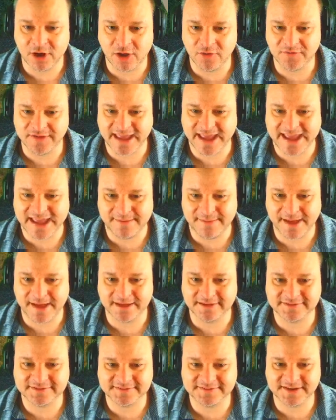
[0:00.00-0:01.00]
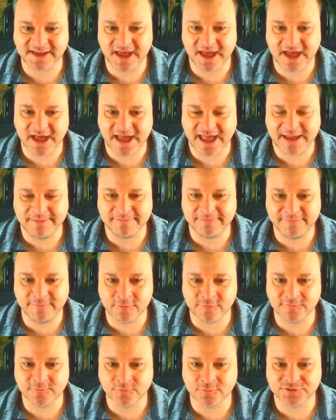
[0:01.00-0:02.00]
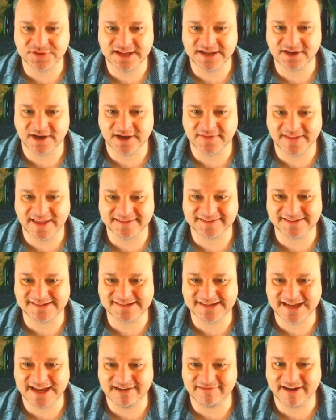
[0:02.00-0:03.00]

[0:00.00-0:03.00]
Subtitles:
on the AMX M449. That's a tier